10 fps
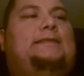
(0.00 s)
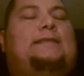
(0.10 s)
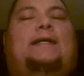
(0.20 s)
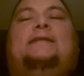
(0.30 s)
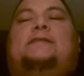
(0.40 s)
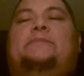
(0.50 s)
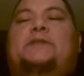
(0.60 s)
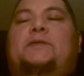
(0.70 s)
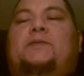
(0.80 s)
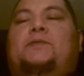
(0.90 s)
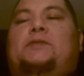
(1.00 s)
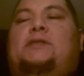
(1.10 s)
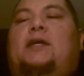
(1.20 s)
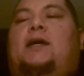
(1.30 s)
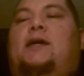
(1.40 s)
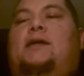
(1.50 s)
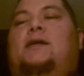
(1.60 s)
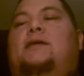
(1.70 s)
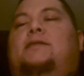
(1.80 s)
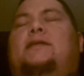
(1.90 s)
Got some news
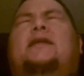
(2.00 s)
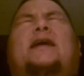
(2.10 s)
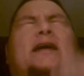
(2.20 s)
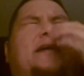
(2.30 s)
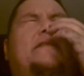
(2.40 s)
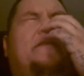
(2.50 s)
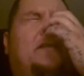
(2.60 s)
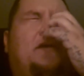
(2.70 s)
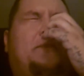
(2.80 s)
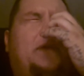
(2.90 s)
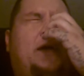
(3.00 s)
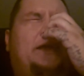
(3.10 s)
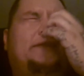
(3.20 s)
today from my